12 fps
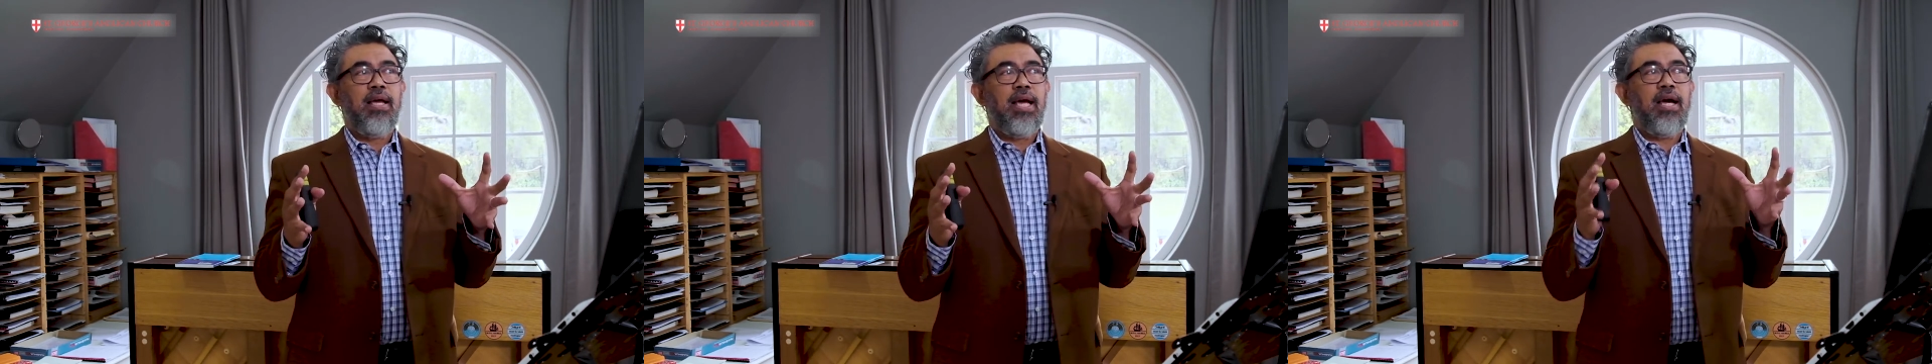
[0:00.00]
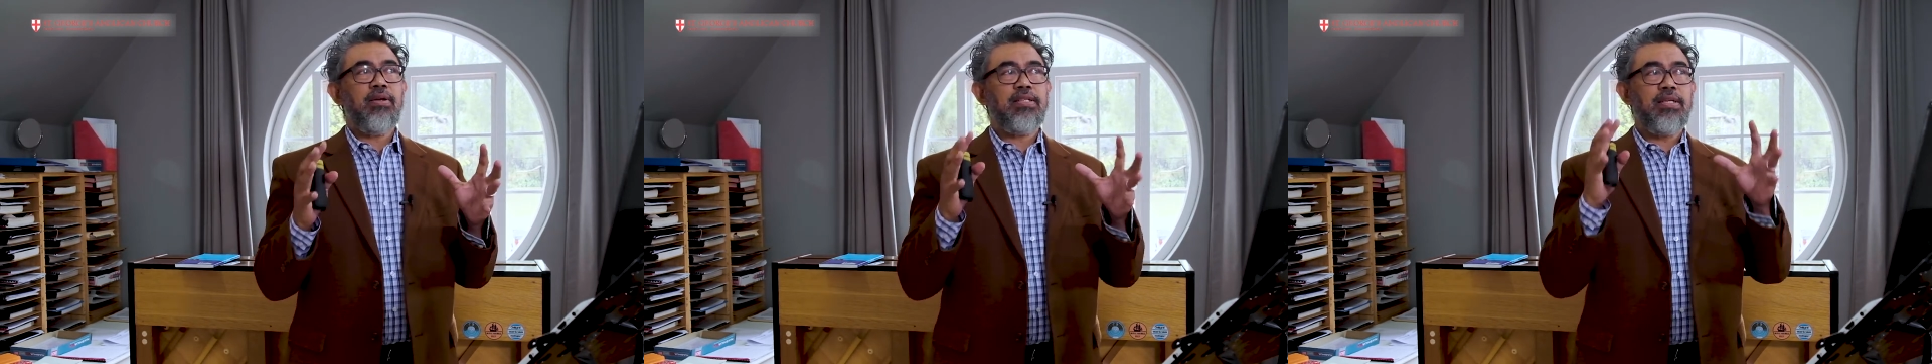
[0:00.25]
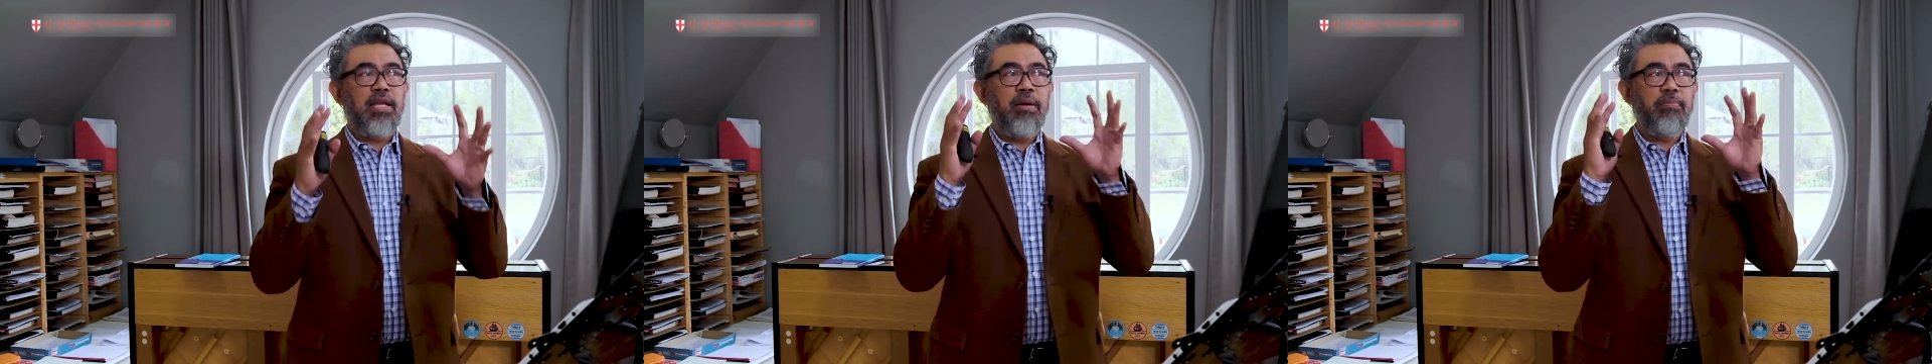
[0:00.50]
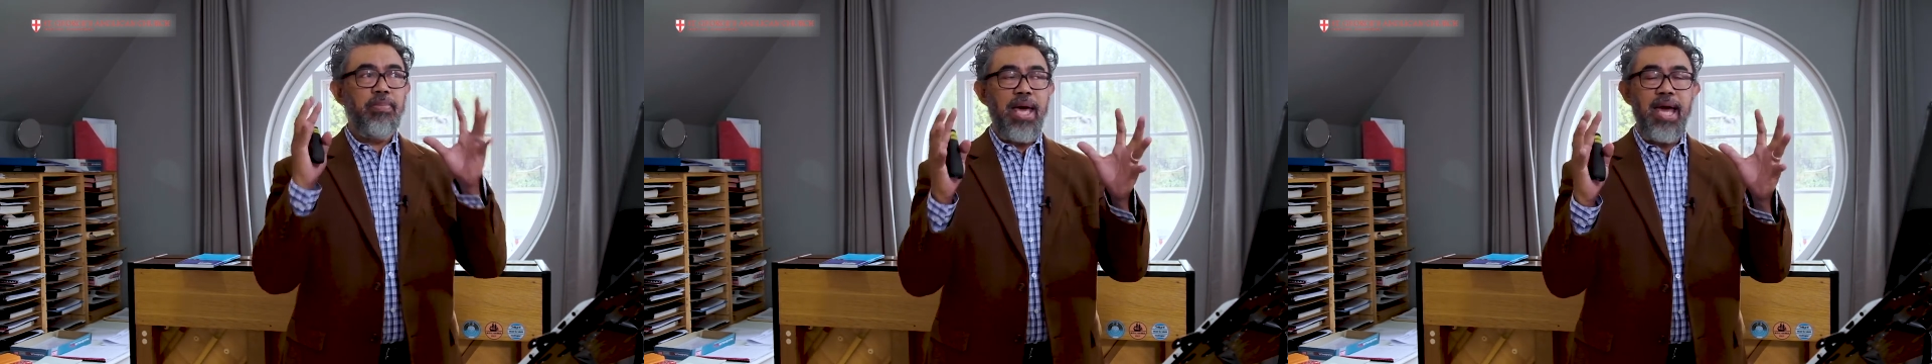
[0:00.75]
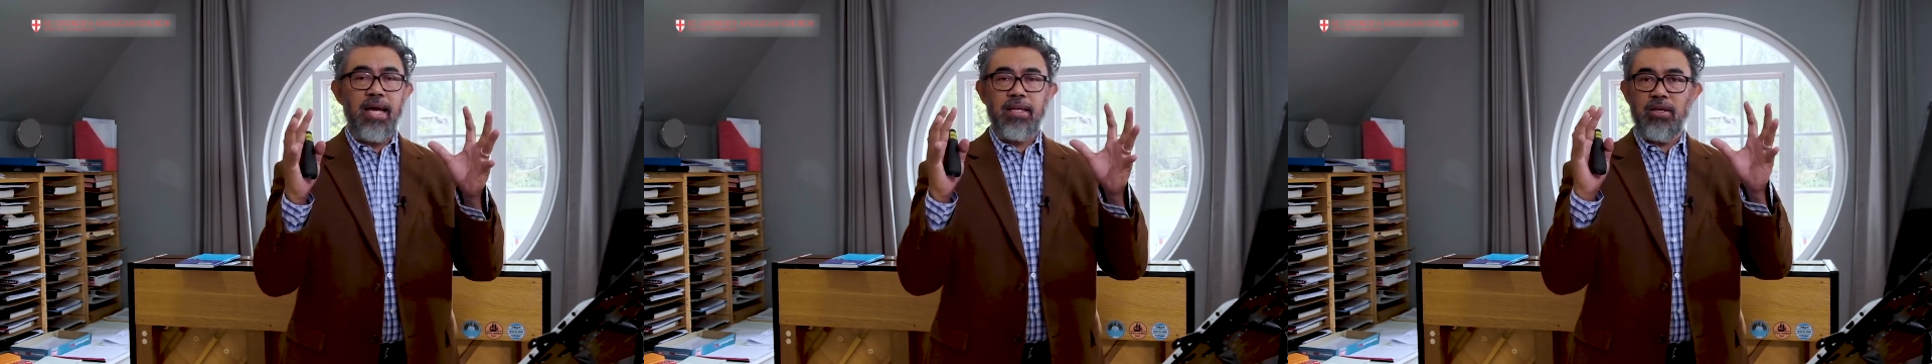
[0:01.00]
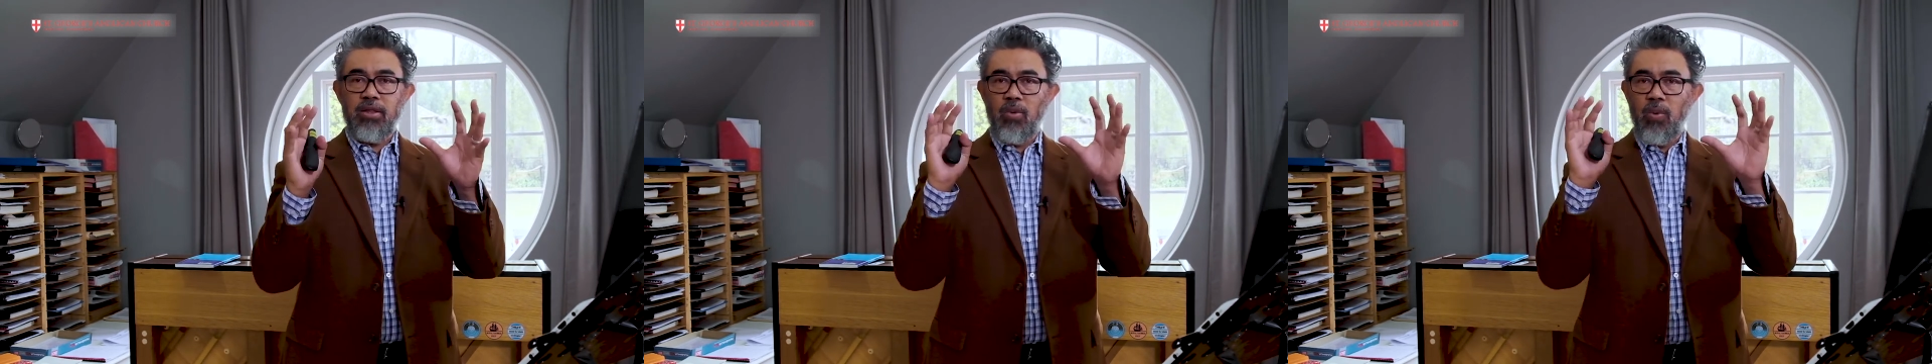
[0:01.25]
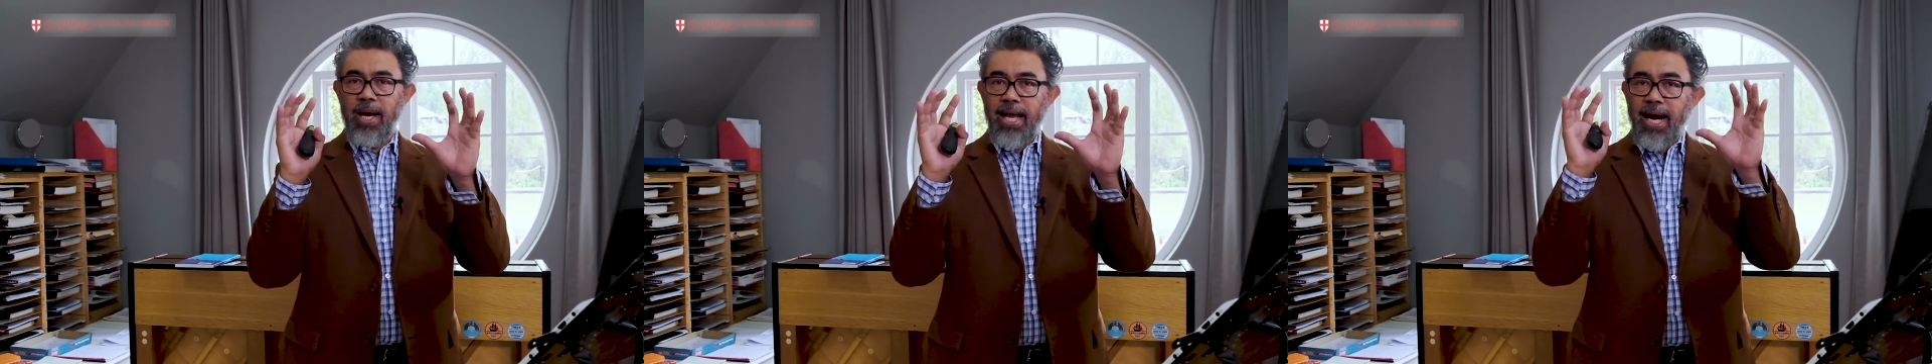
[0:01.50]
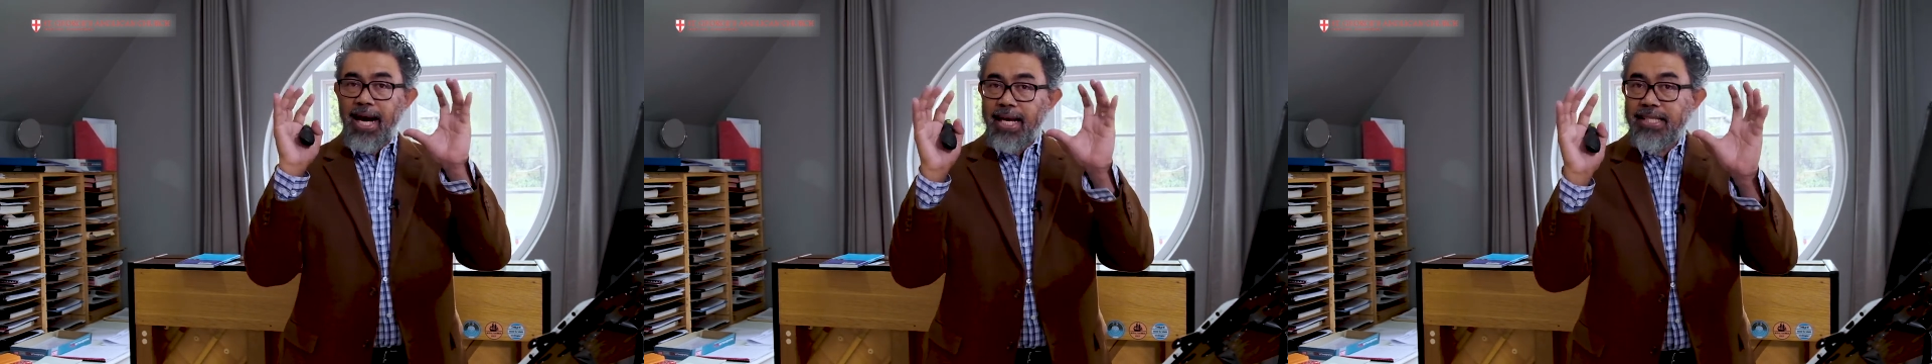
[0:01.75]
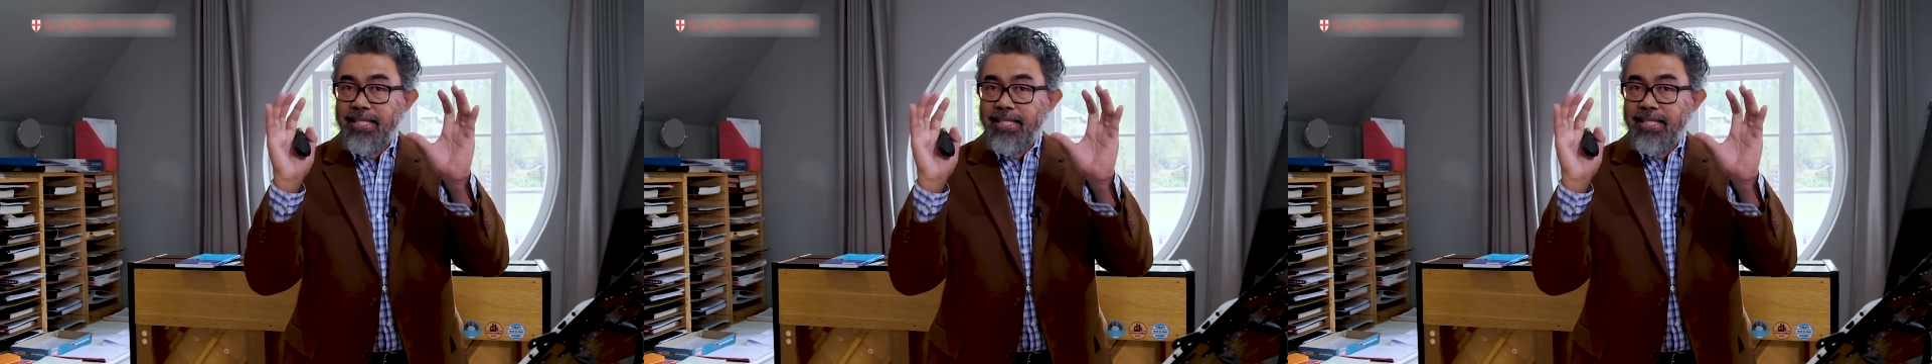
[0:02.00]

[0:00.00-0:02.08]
how does it impact the way I